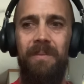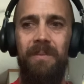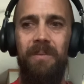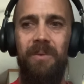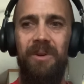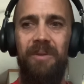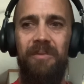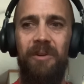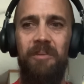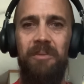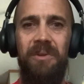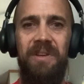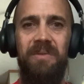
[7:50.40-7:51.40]
we're firm
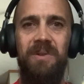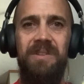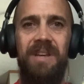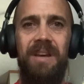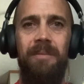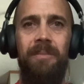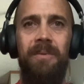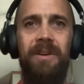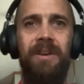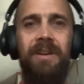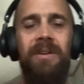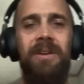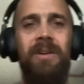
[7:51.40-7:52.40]
believers that
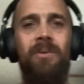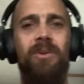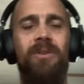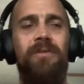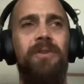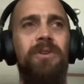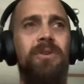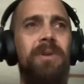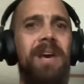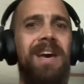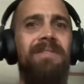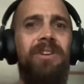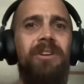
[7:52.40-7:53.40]
in, in order for you to
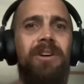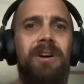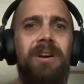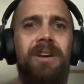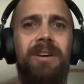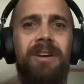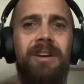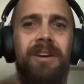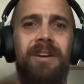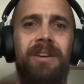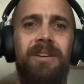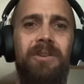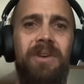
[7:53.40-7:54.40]
have a dog,
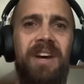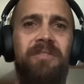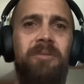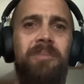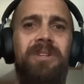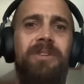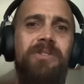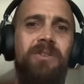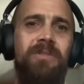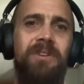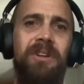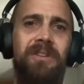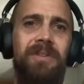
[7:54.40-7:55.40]
you have to be
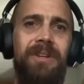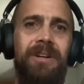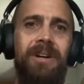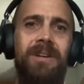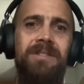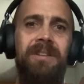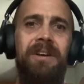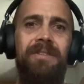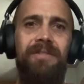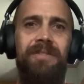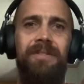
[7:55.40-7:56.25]
deserving of a dog's love.